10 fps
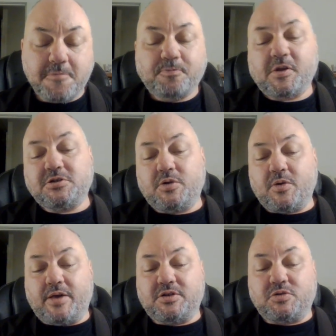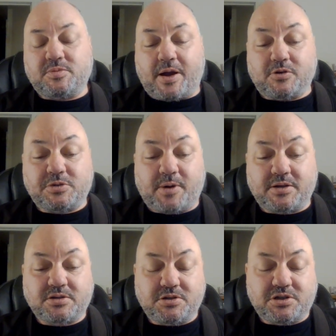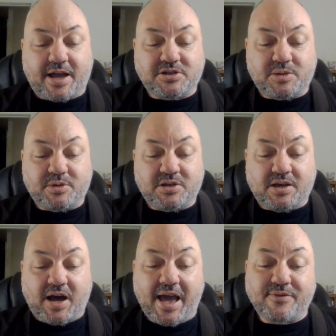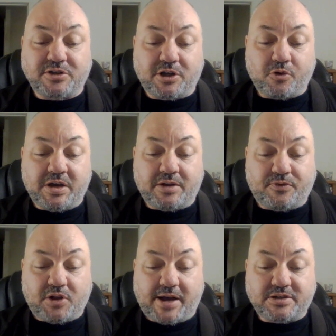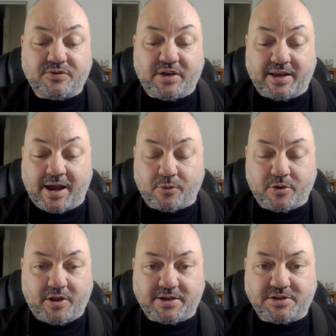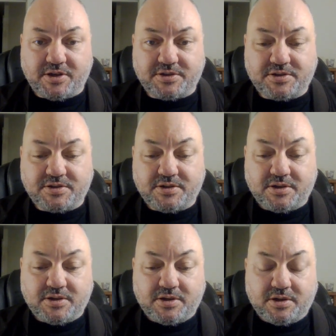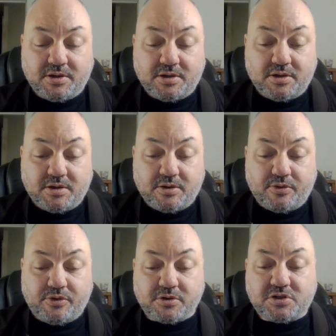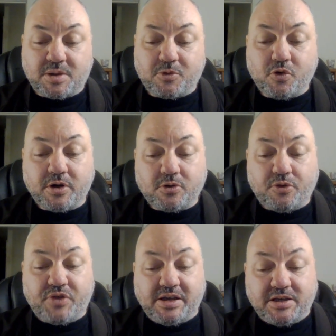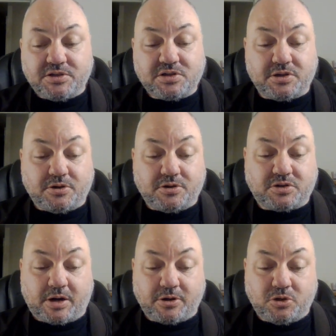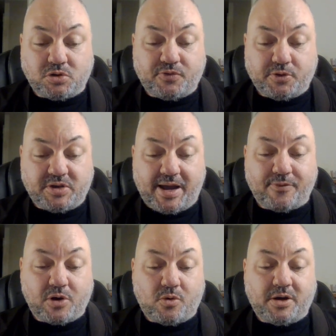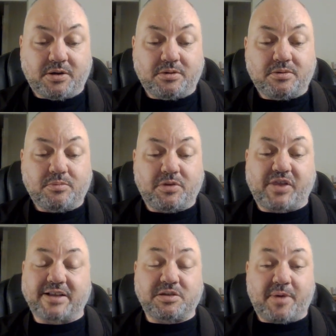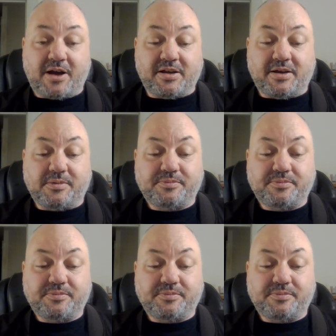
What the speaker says: So anyway, this was my response to ChatGPT. I have a degree in philosophy, and I realize this. There's some critical thinking skills that are useful to everyone, but that's about it.